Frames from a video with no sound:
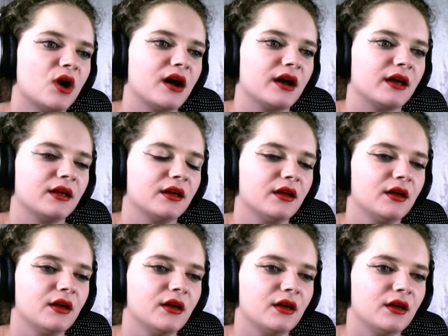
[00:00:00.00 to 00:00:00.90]
Why?
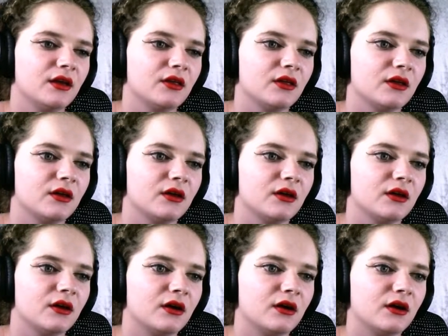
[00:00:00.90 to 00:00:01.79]

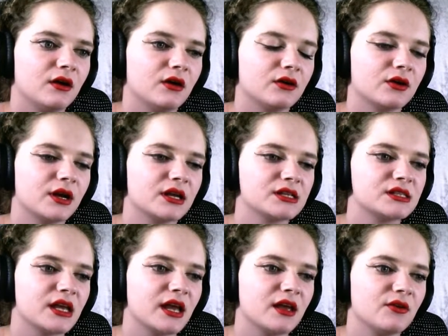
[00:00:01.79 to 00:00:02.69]
Oh, can I
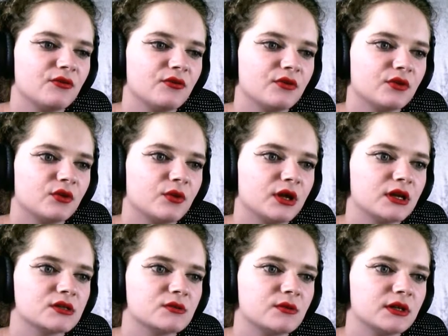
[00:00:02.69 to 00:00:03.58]
save? The
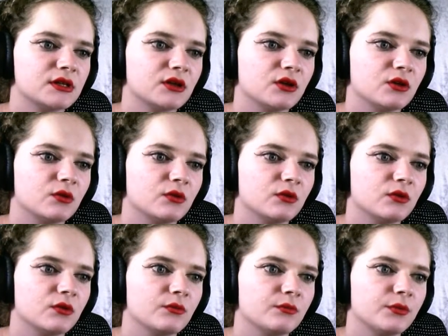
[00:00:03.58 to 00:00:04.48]
queen is awaiting you.
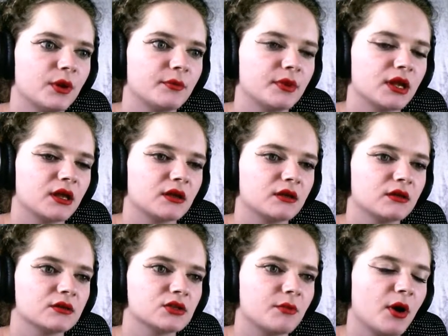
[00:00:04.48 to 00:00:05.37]

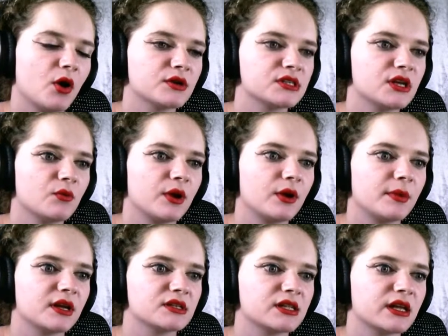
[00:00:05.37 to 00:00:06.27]
Pumpkin chop. Oh, is that... wait
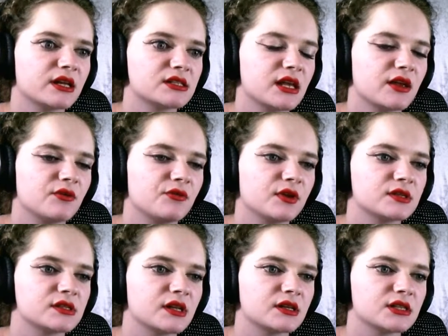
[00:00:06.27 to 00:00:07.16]
a minute. Is that a save?
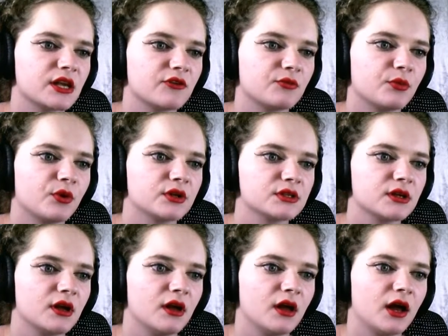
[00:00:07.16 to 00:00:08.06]
Is that a save
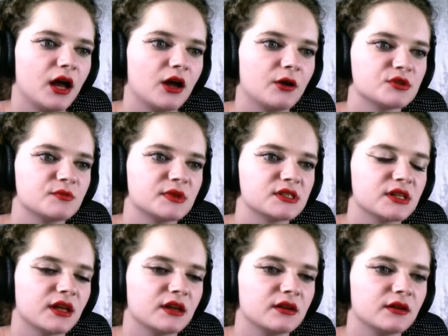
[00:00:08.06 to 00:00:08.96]
point? I almost
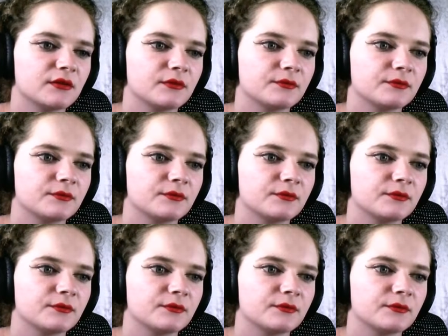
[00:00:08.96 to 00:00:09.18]
missed that.